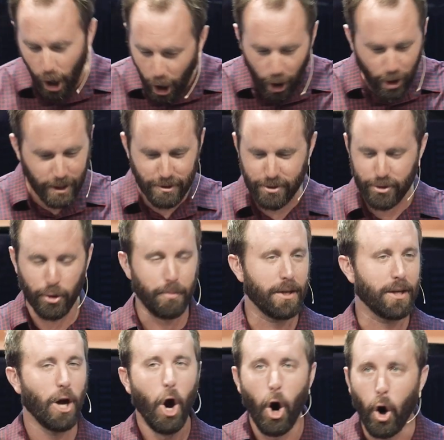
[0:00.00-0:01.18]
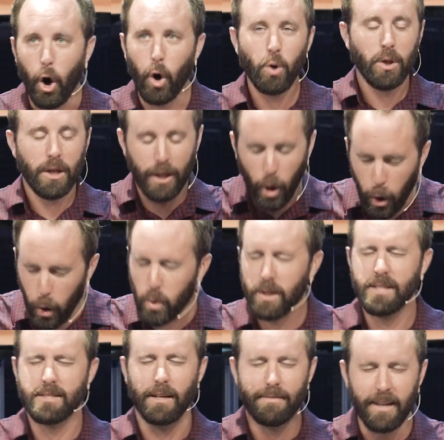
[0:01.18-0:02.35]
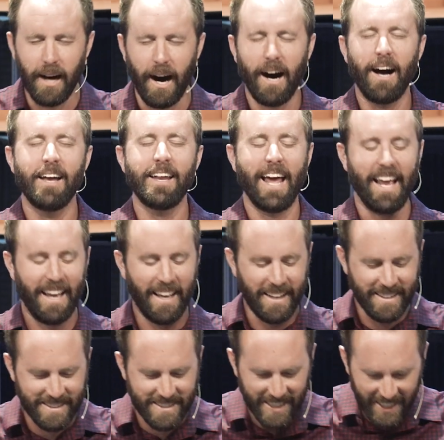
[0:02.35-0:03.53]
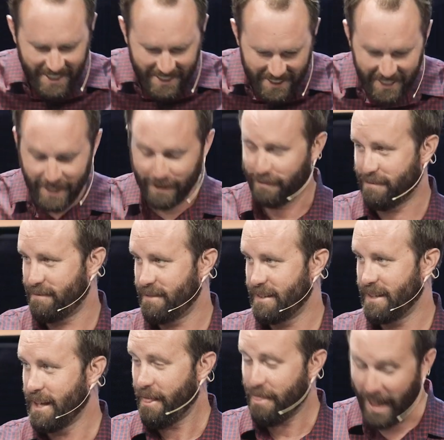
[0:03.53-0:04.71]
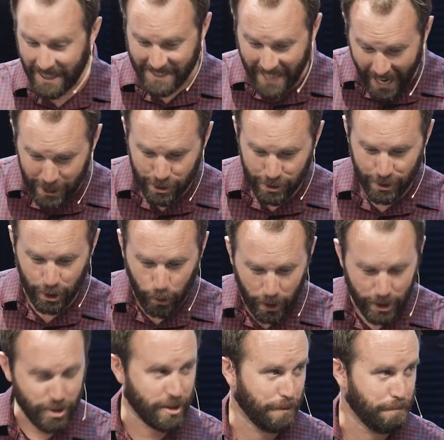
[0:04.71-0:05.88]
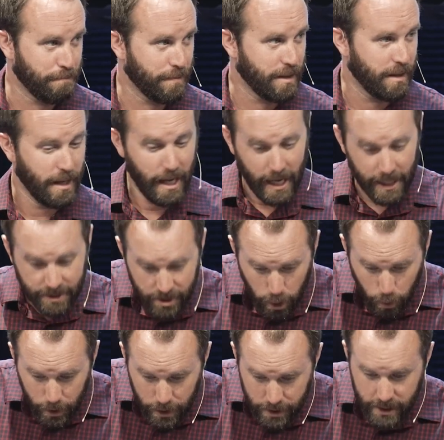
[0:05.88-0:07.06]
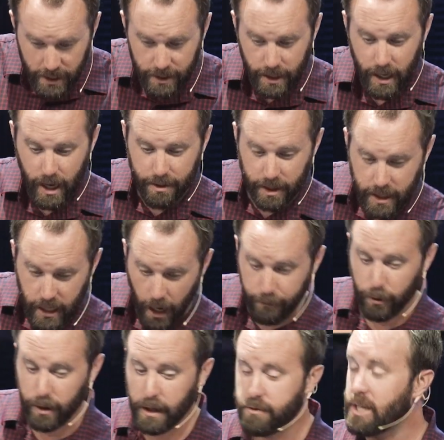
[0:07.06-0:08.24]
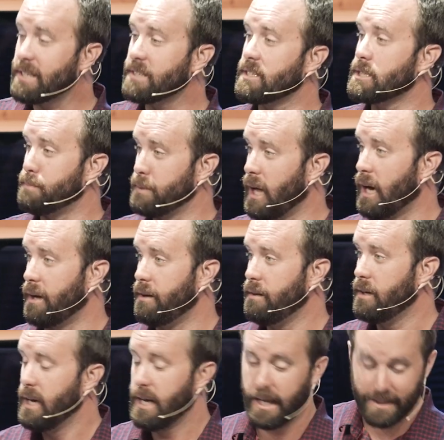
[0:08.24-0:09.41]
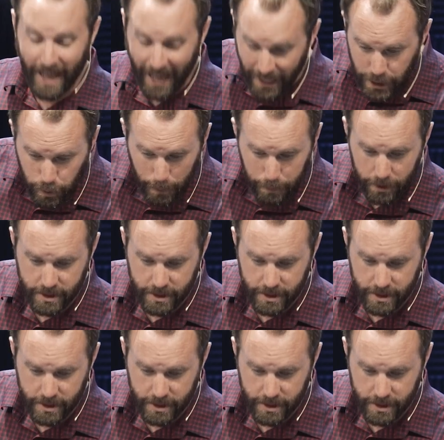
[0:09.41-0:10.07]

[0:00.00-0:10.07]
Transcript: all consuming, holy holies of God and live. That's actually the question. And so, what you see, the, the covering of Jesus' blood, that is what